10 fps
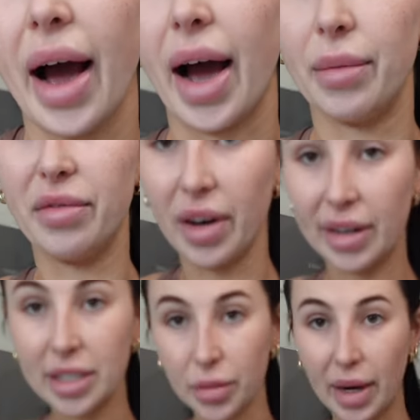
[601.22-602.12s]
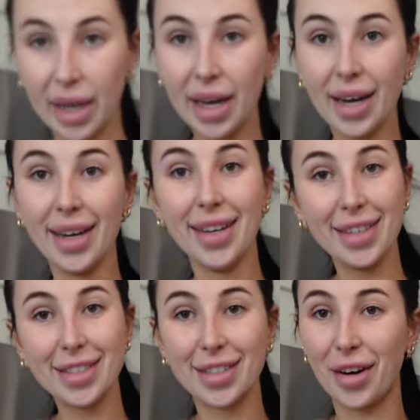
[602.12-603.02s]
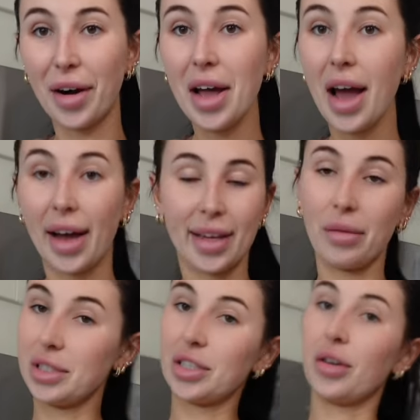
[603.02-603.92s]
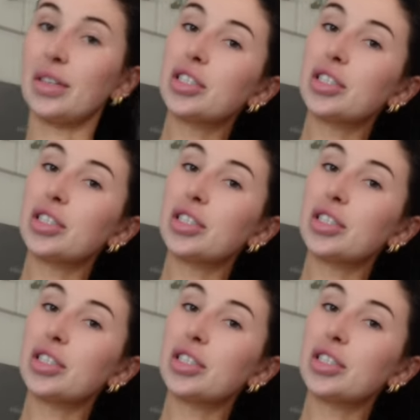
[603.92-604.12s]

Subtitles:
I'm very sweaty, so I can't wait to go and